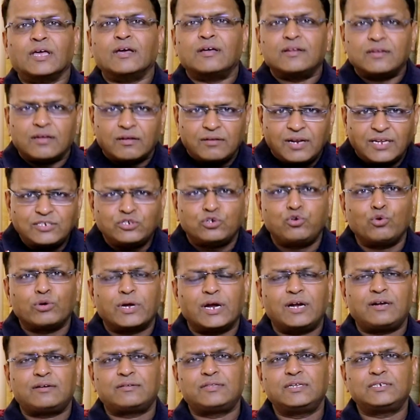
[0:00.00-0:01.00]
Now let's look
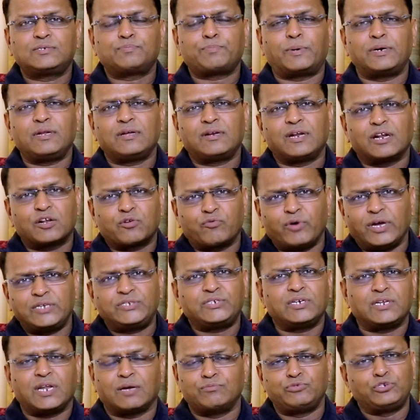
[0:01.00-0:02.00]
at this particular
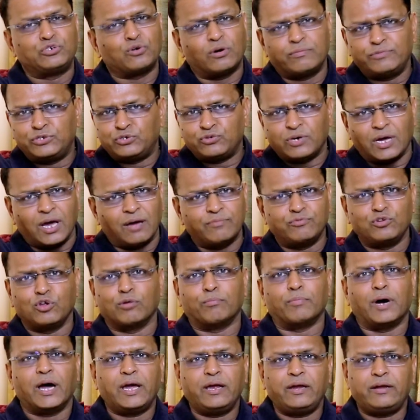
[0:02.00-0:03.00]
question, I'm sure which you have in your
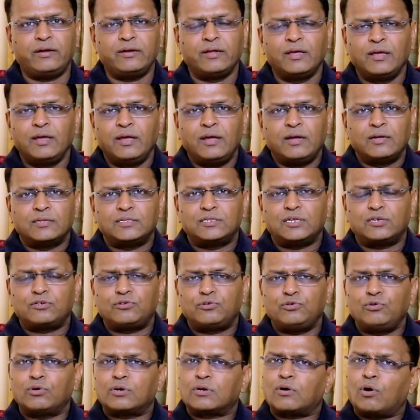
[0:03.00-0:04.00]
mind,
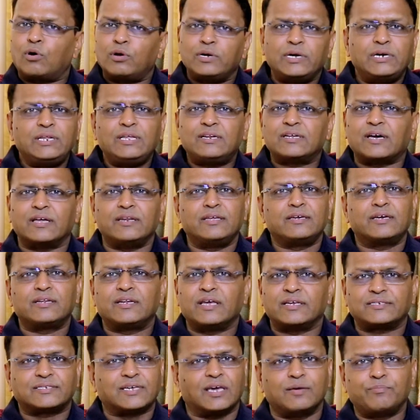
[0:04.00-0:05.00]
that you're already running
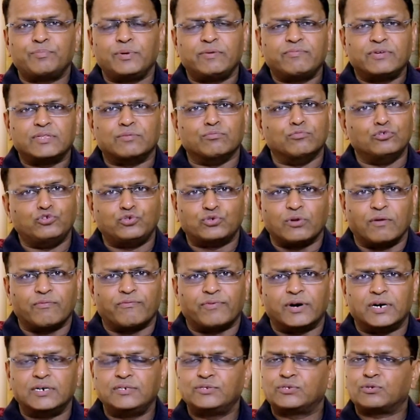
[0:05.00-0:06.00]
an SIP with mutual
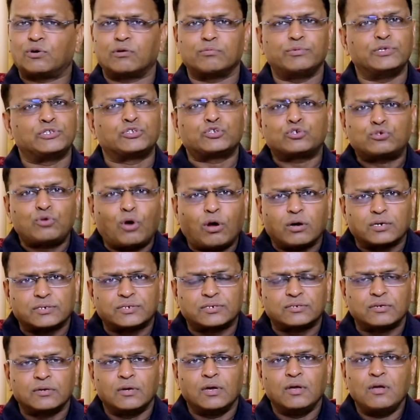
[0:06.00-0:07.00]
funds or with
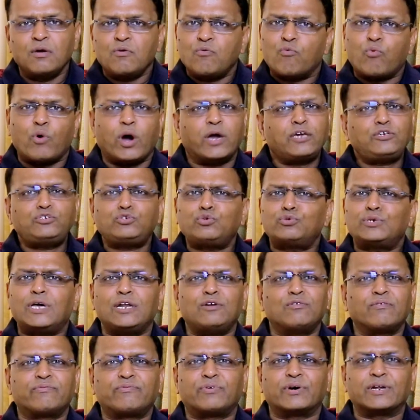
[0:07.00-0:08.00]
stocks. Why should I
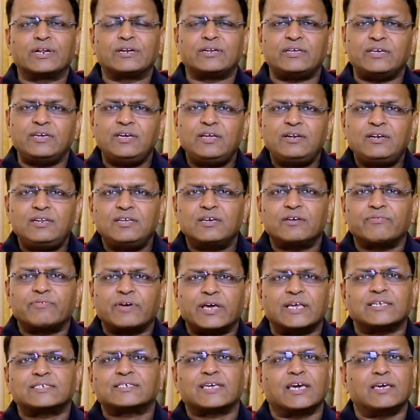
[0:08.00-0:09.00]
look for an
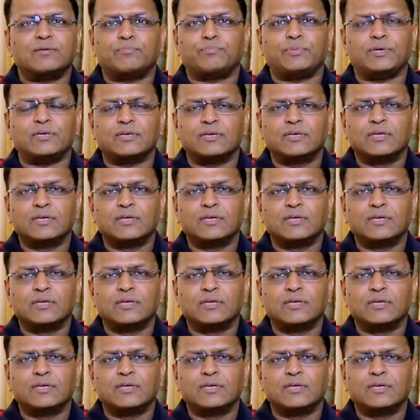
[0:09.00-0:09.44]
ETF SIP?